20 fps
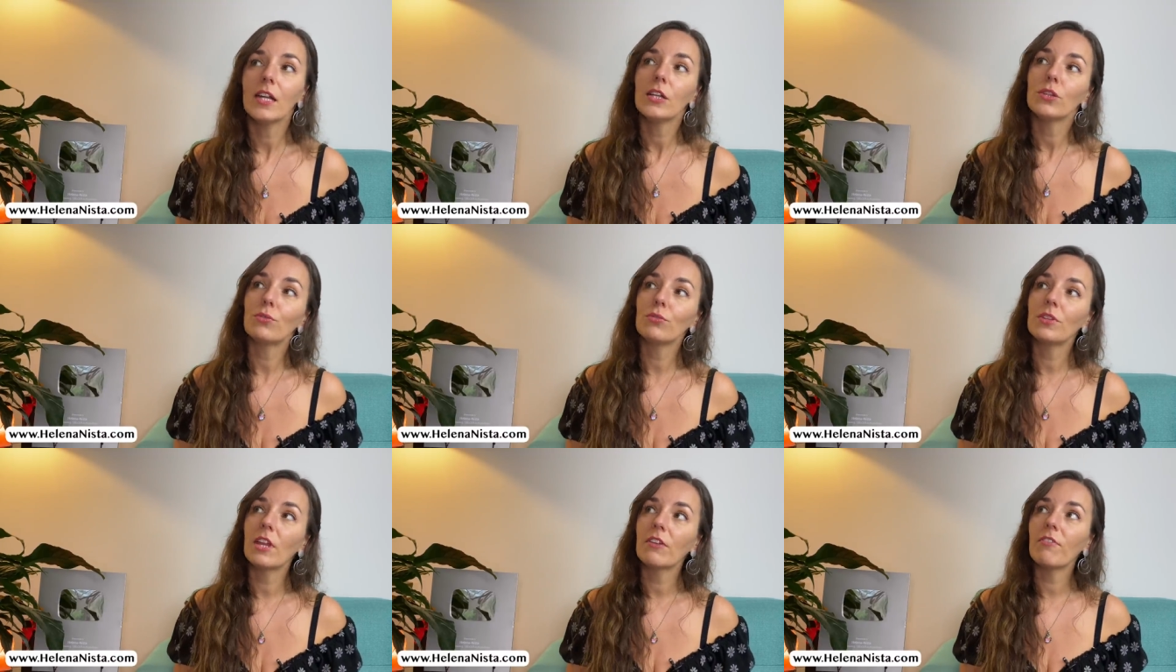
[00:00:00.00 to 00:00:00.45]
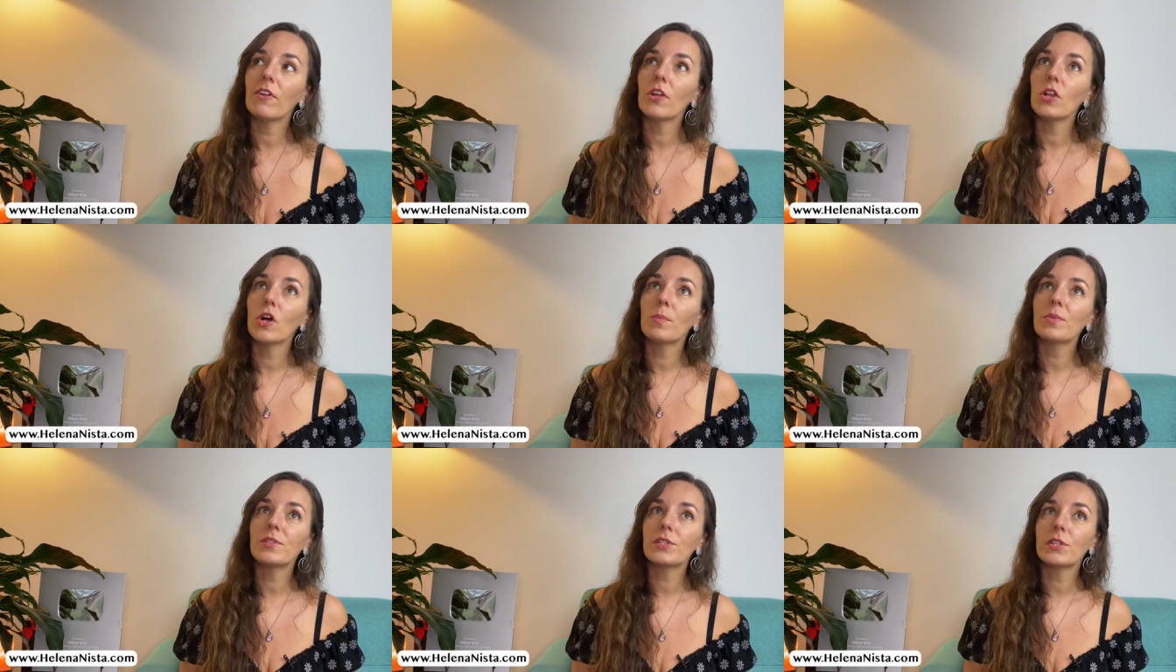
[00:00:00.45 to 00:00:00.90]
to
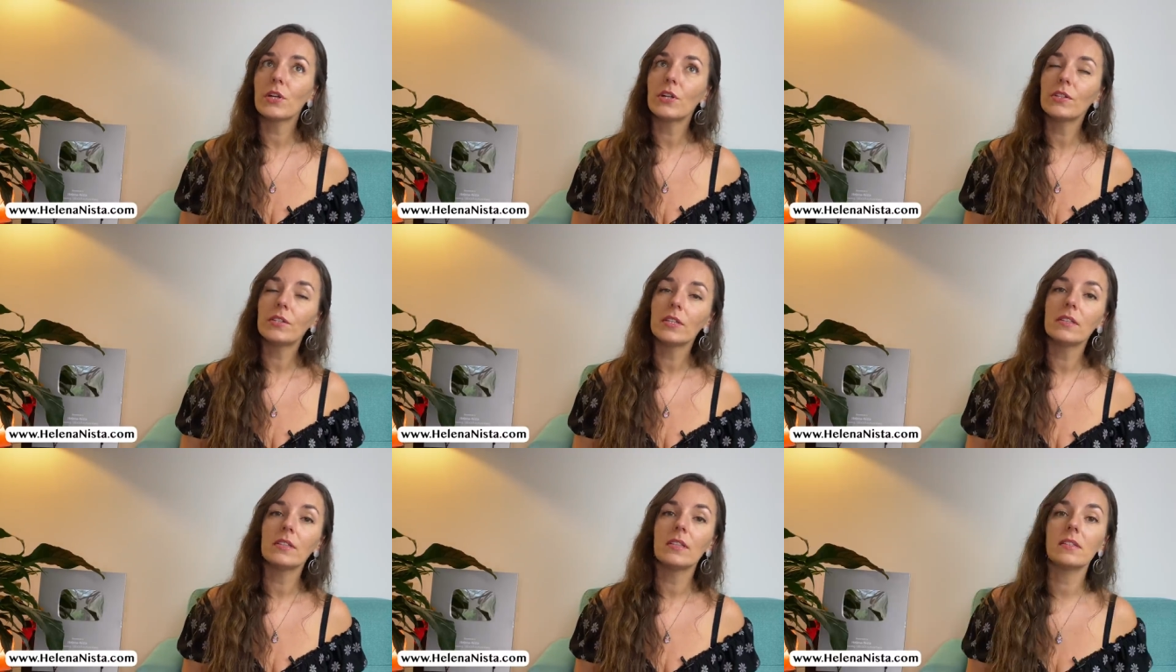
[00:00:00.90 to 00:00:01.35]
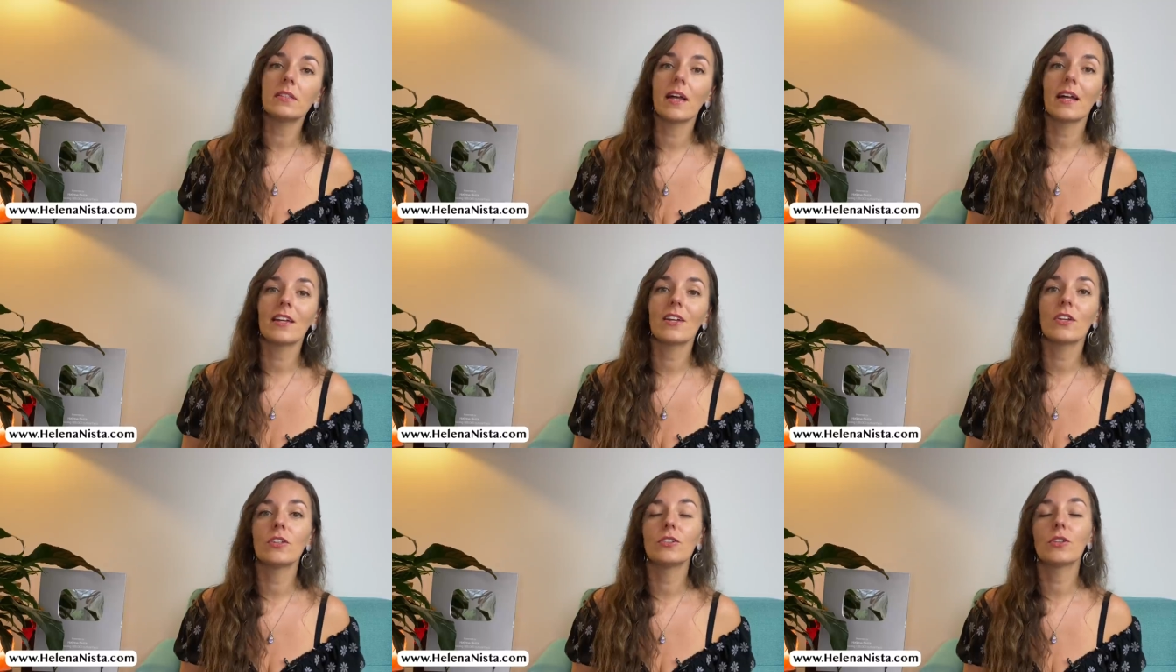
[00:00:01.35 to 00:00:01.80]
develop certain
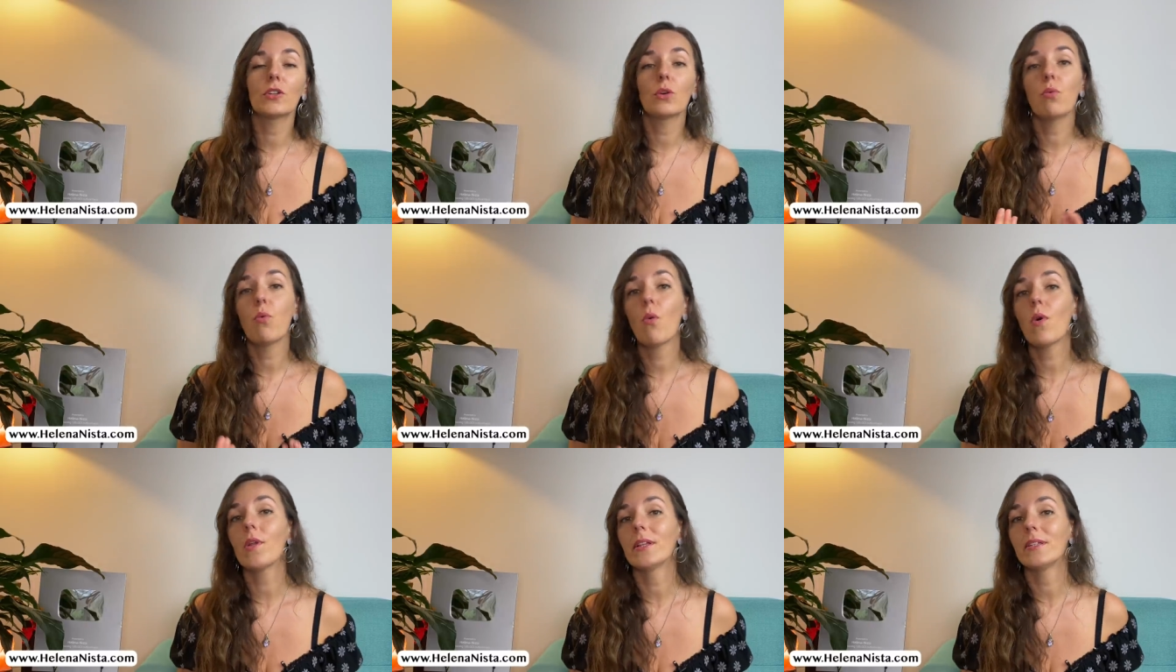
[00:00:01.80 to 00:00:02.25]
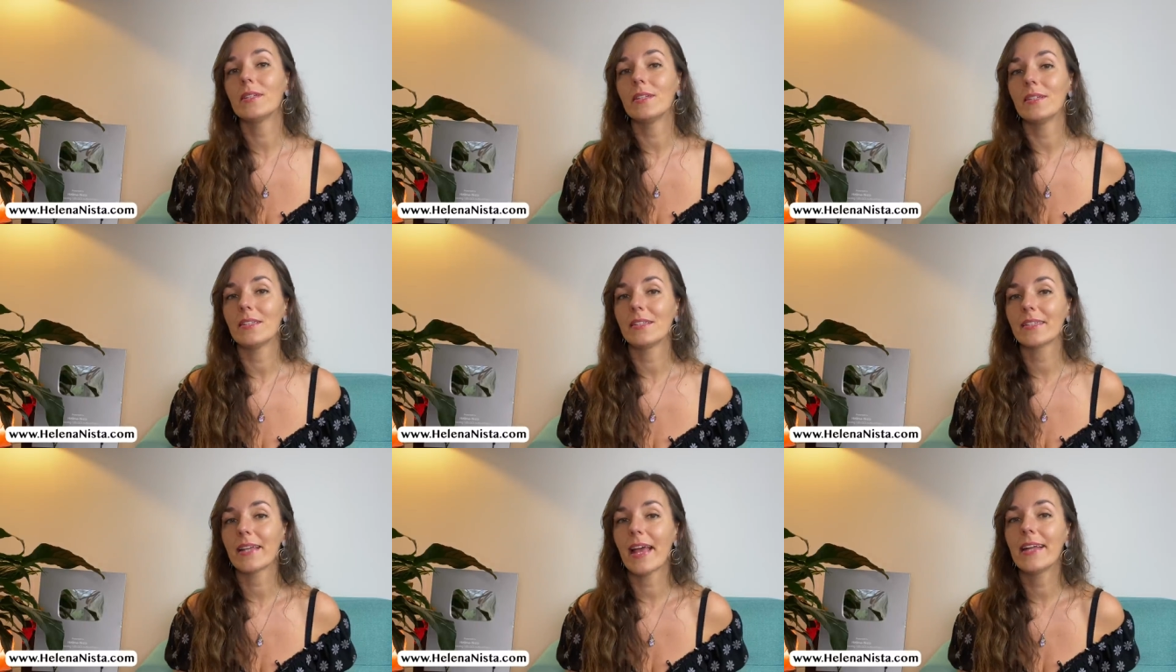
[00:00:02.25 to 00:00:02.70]
desired
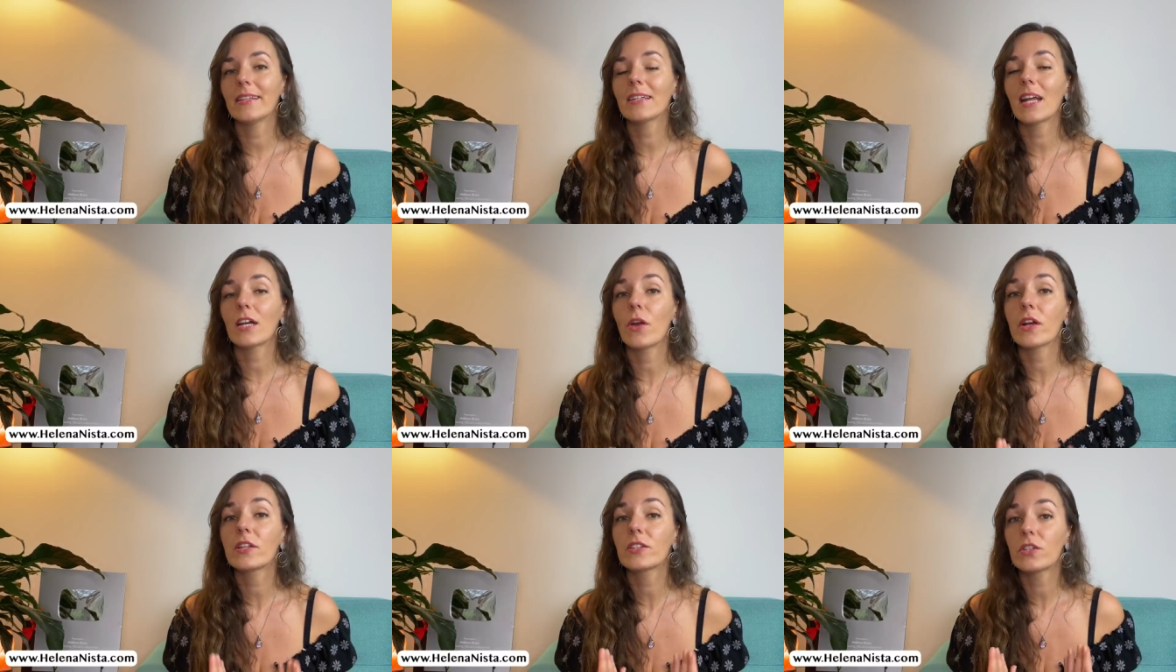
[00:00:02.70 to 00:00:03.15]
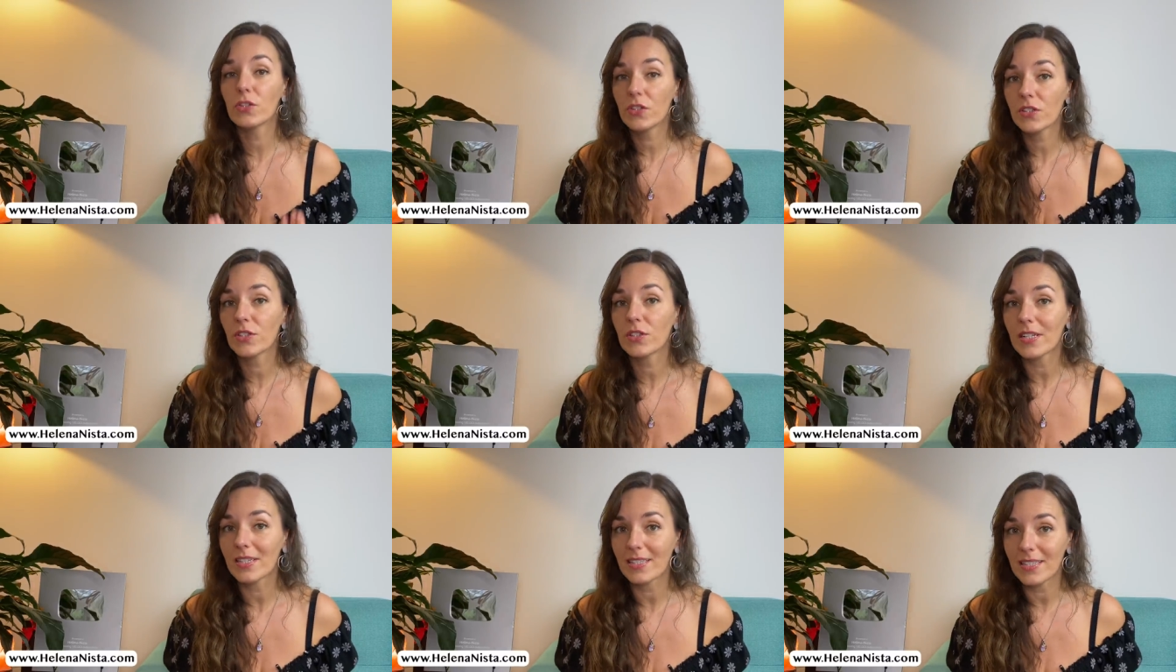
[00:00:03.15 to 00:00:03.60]
qualities and
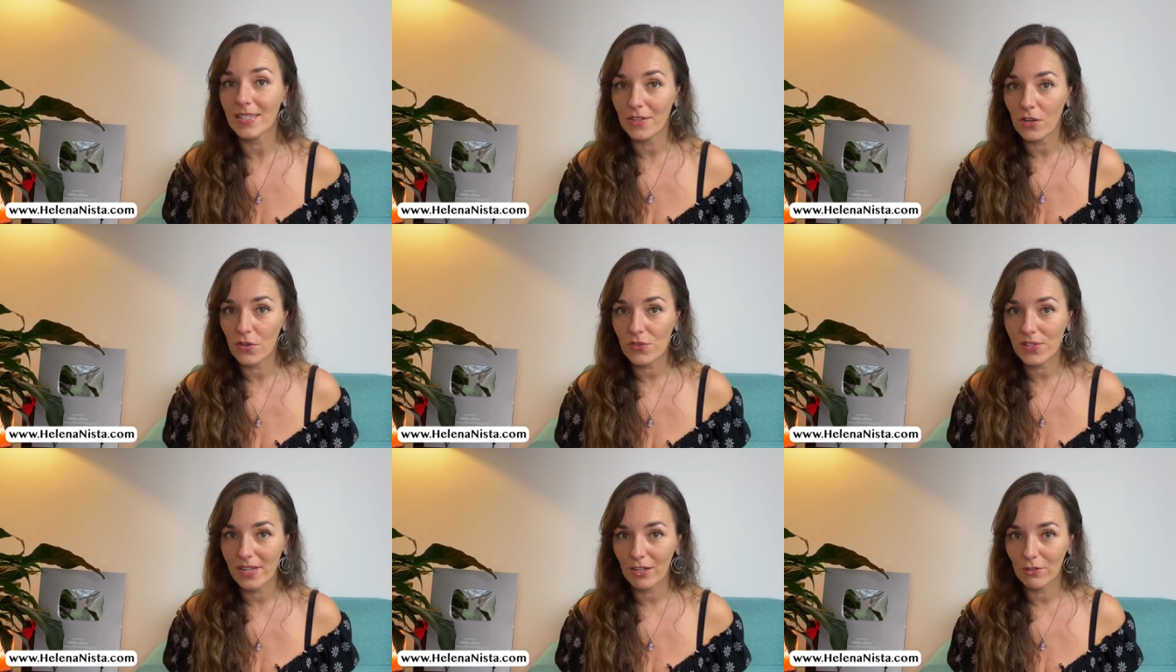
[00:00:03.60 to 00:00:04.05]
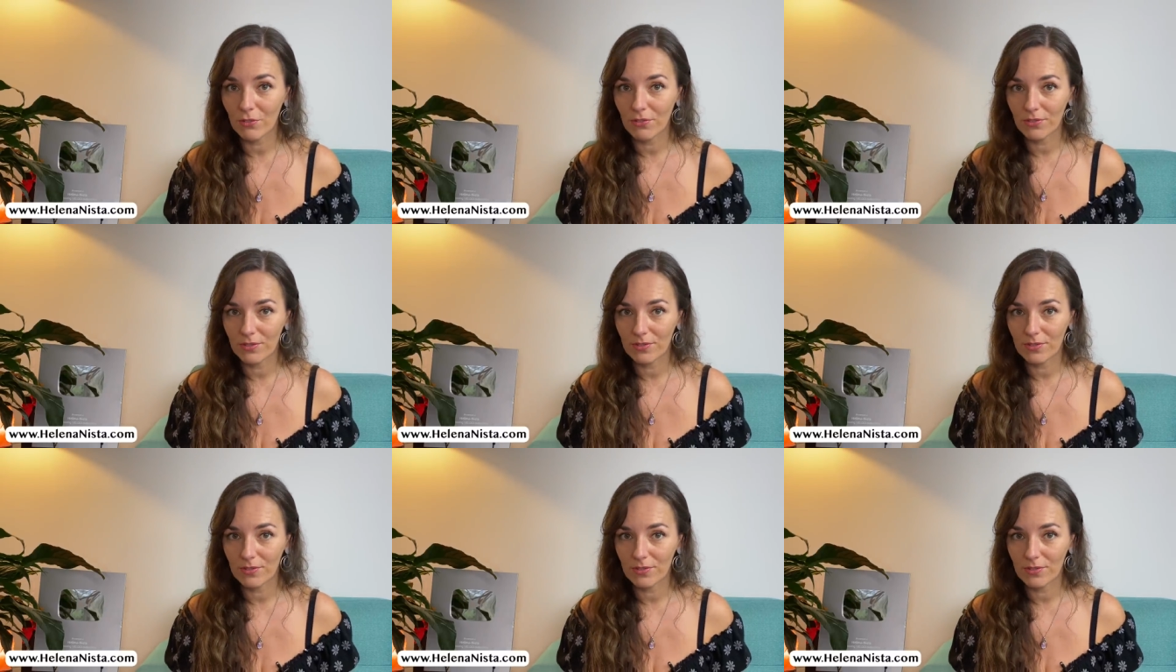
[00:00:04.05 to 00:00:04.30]
characteristics in yourself.